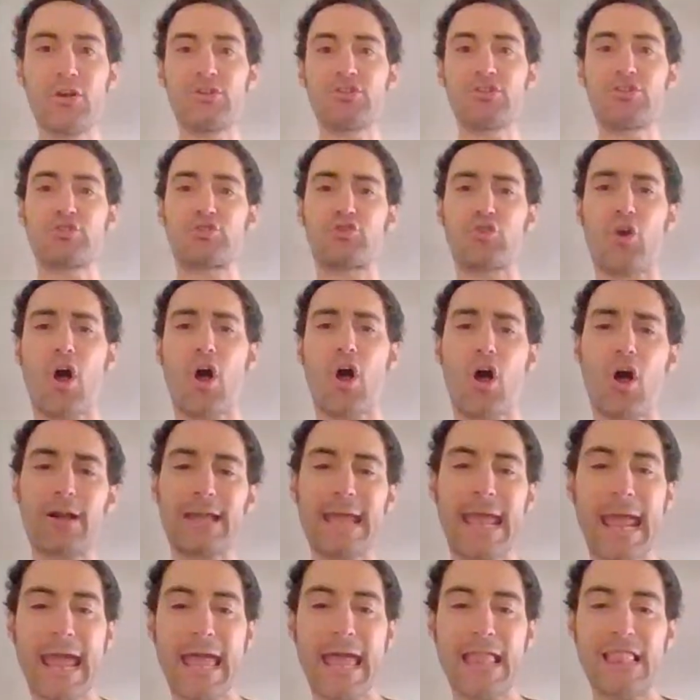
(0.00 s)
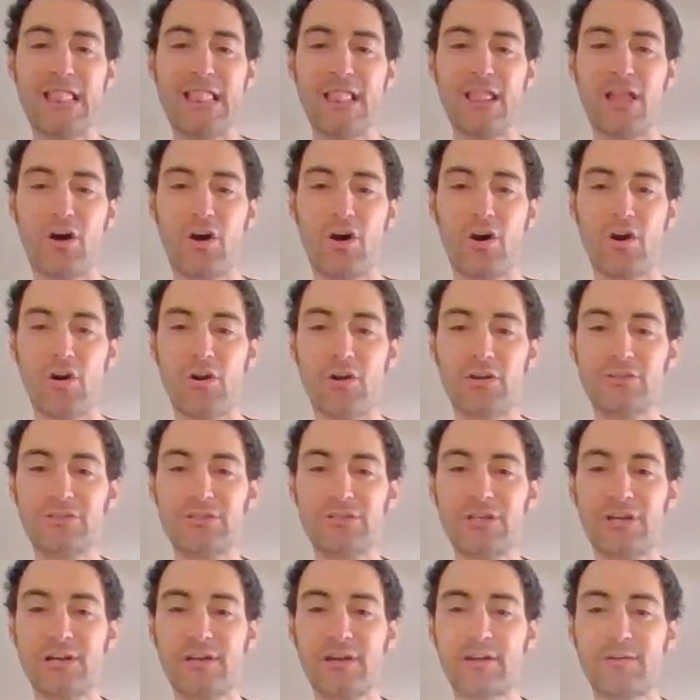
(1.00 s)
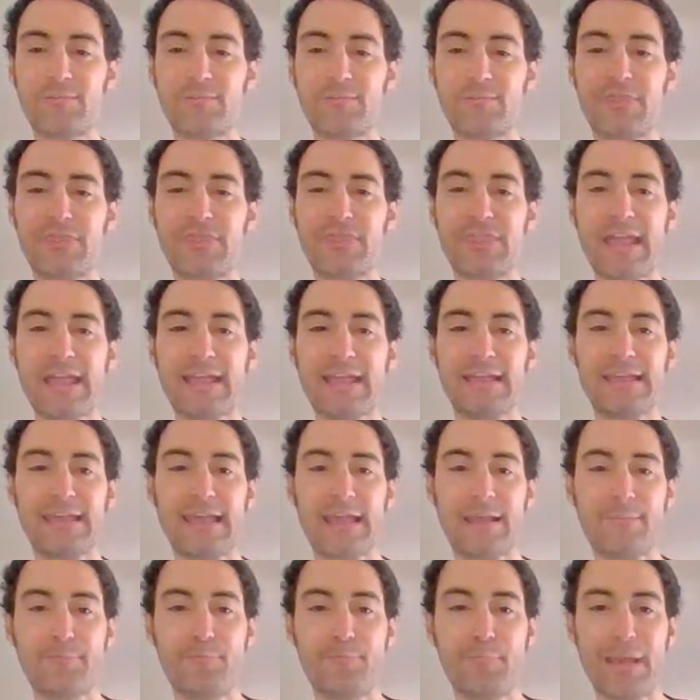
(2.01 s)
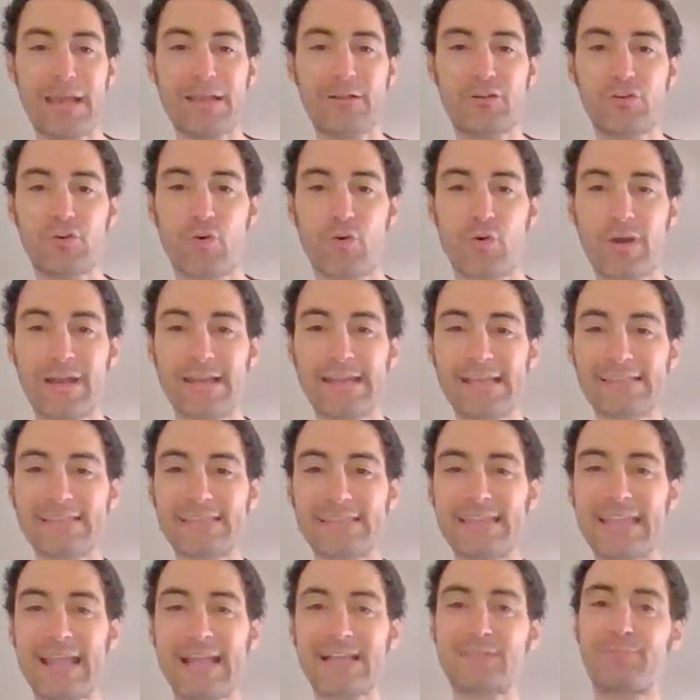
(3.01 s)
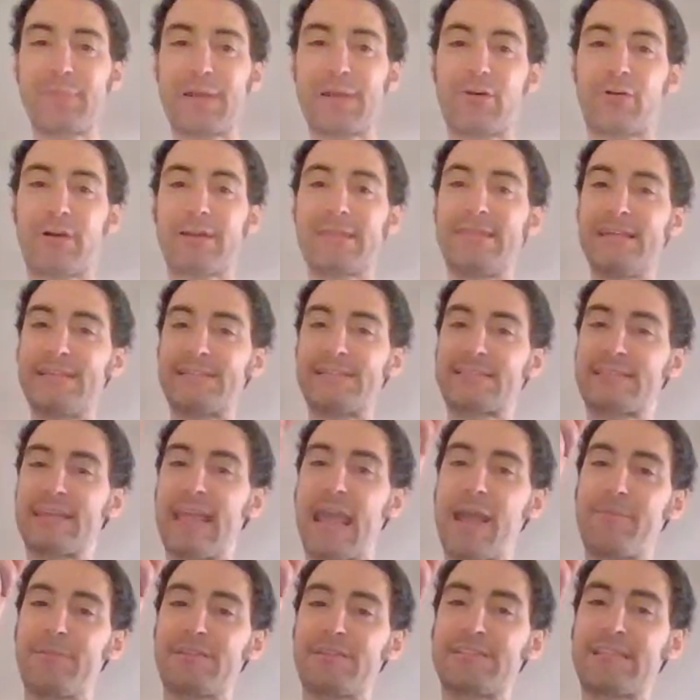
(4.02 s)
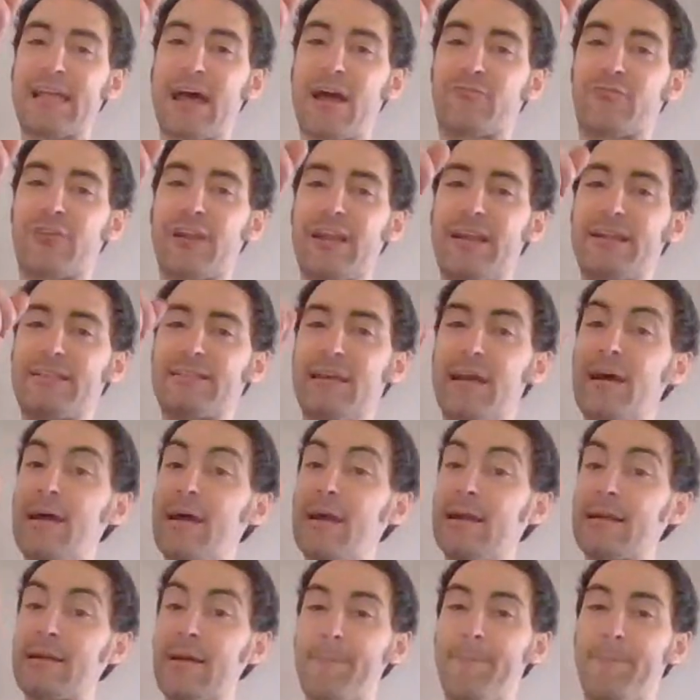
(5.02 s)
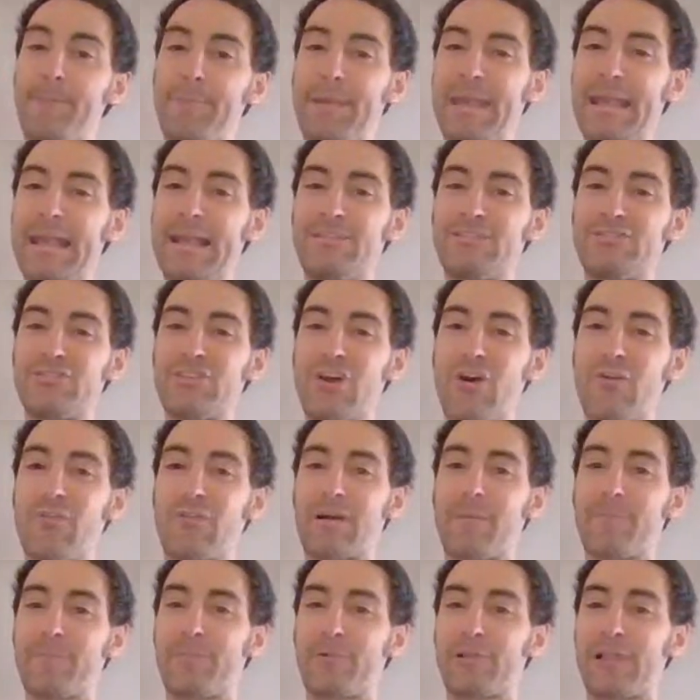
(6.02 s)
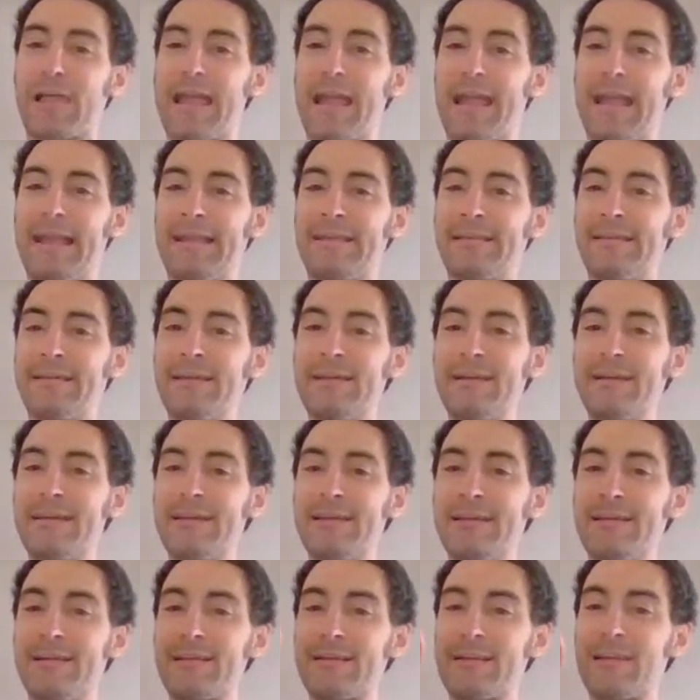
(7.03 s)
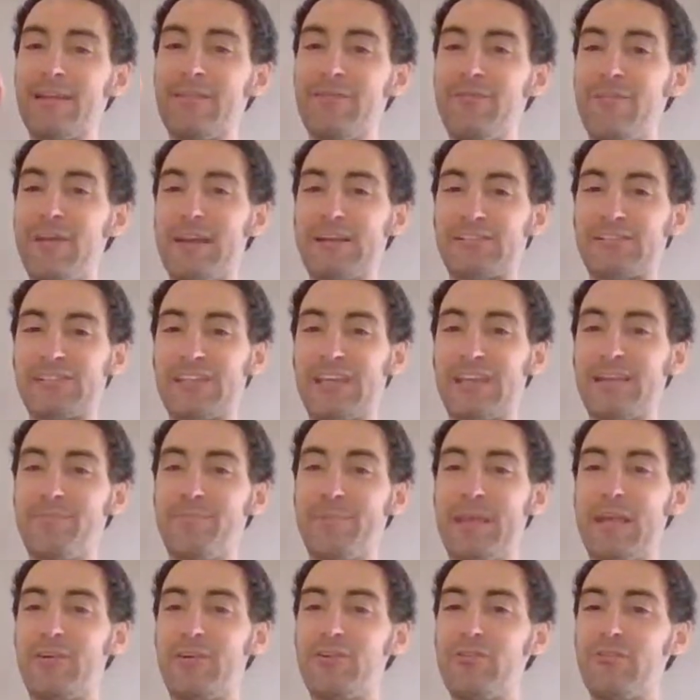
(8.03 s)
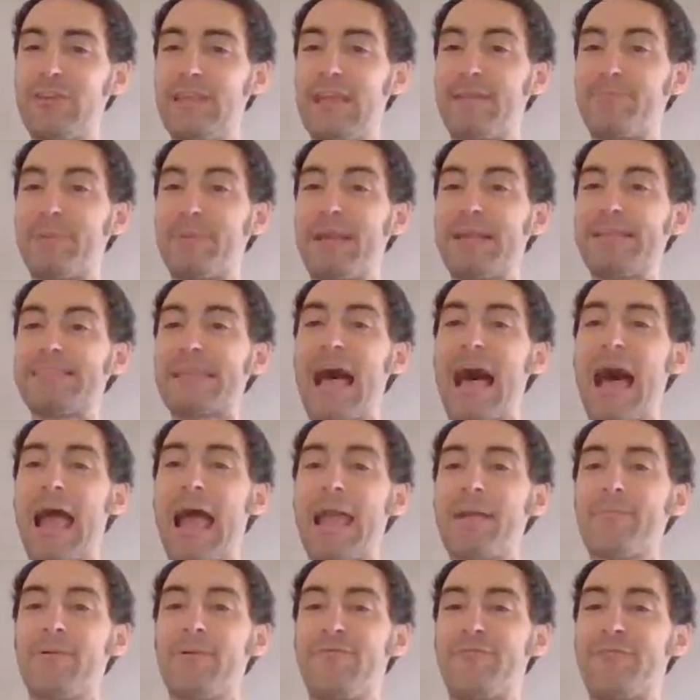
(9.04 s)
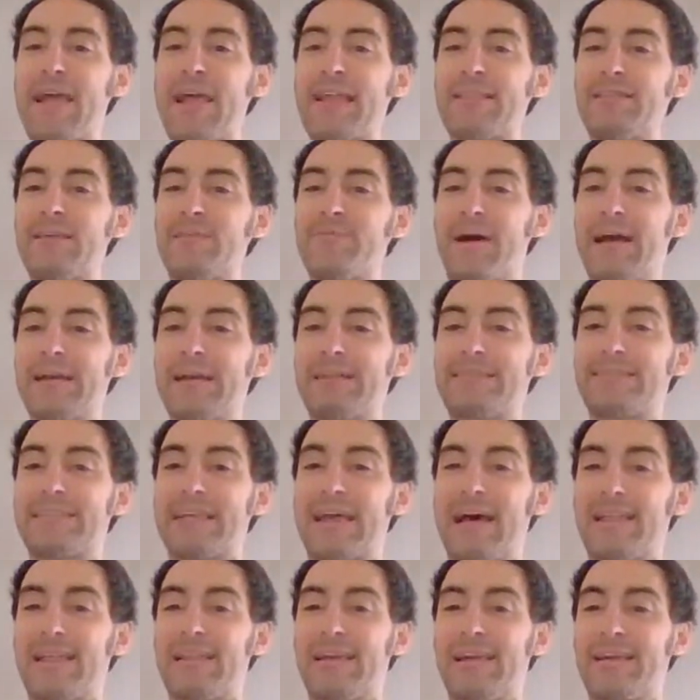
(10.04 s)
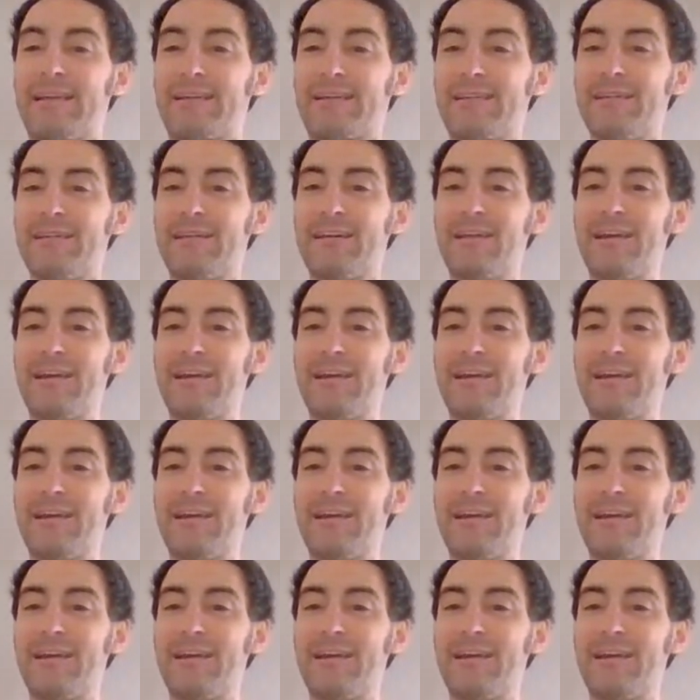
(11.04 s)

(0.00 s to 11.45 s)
Strong hand, long-term thinking. Bitcoin is the next Bitcoin. This game is not rigged. Compete, don't complain. Conviction, be a unique beast. I'm offended by selling.